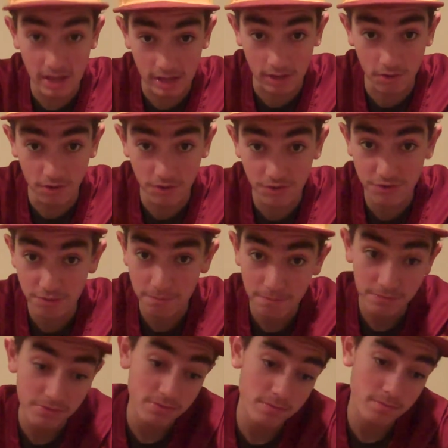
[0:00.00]
Eagles,
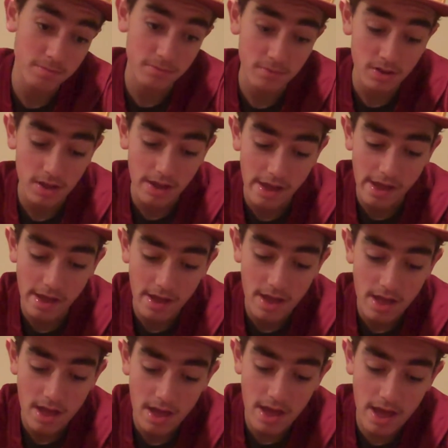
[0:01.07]

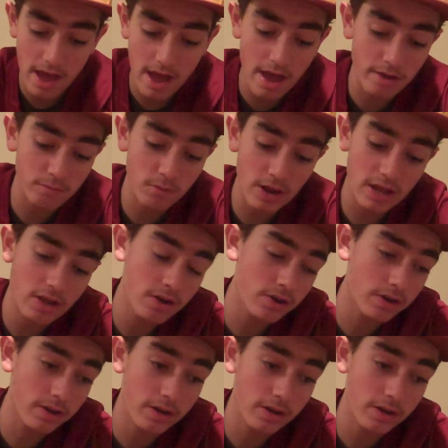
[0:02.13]
and we